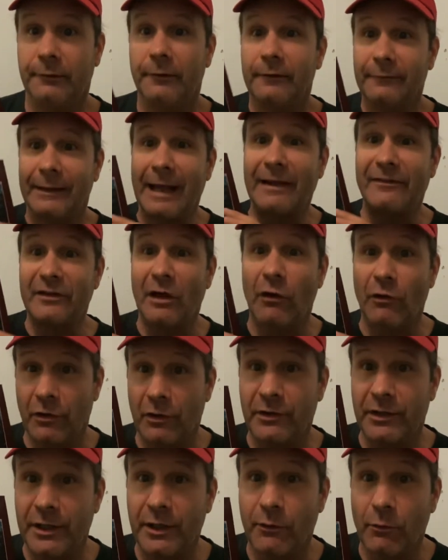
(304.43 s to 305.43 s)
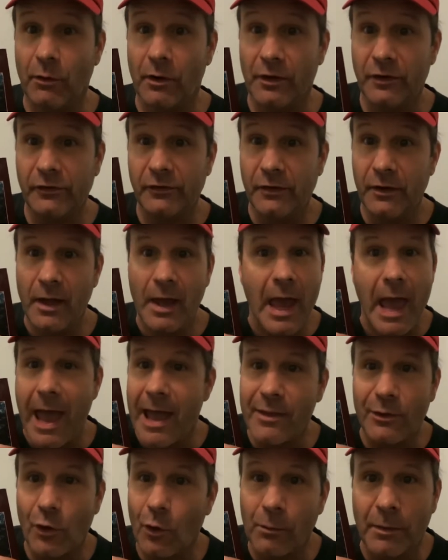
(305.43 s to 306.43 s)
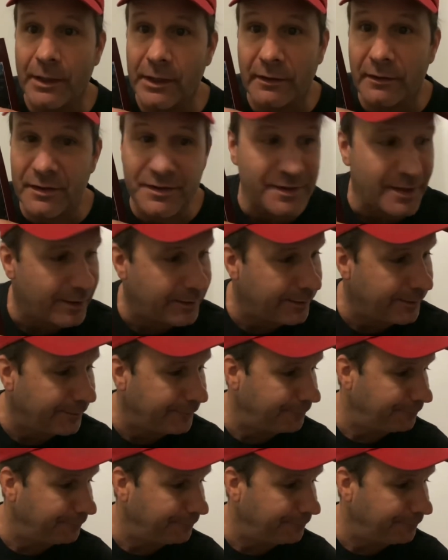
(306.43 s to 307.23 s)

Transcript: That's how good he was, and nobody does that now.